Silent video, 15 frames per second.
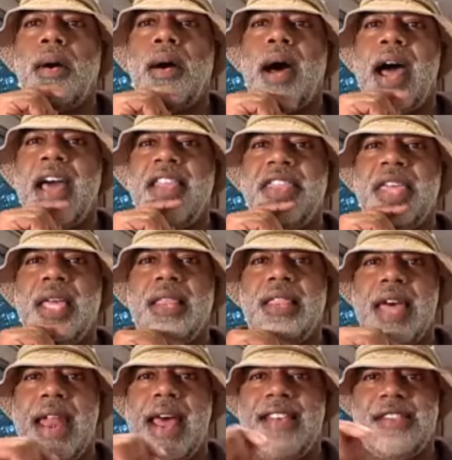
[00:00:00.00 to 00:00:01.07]
I think
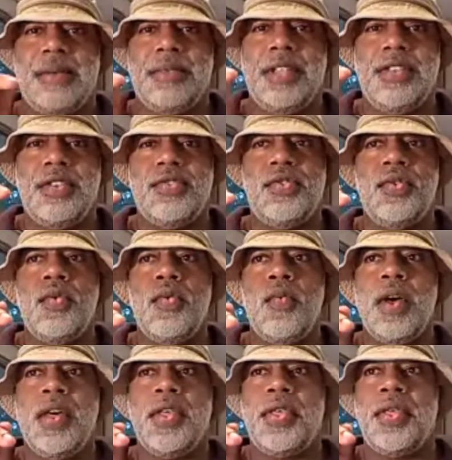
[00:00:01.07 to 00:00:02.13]
that has something to do
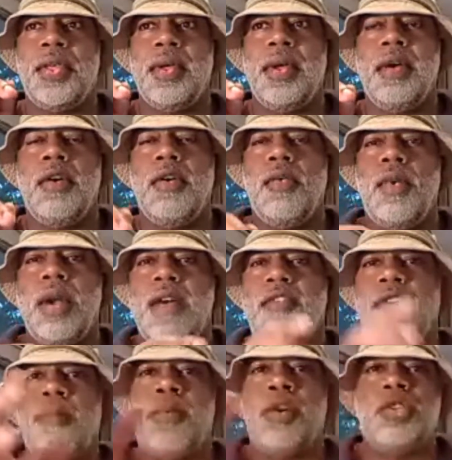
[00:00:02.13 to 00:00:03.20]
with
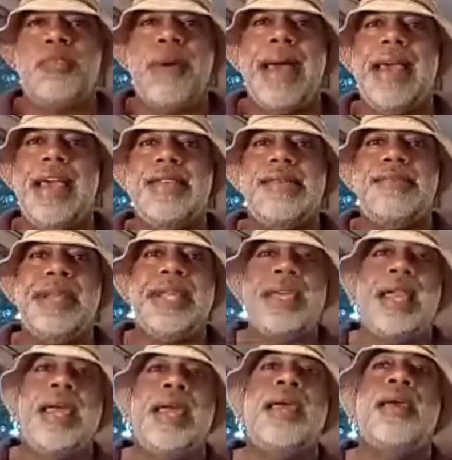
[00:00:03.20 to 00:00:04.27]
whatever pushback he's been
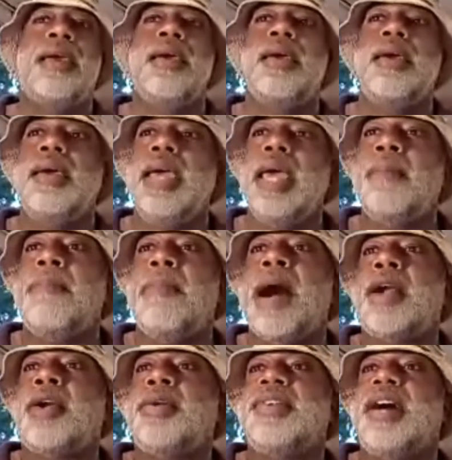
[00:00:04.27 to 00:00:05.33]
getting in
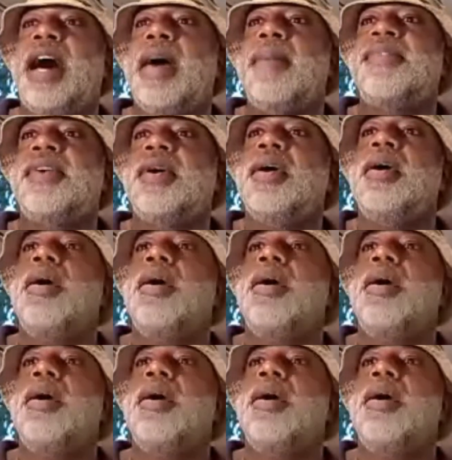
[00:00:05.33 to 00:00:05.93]
modern times.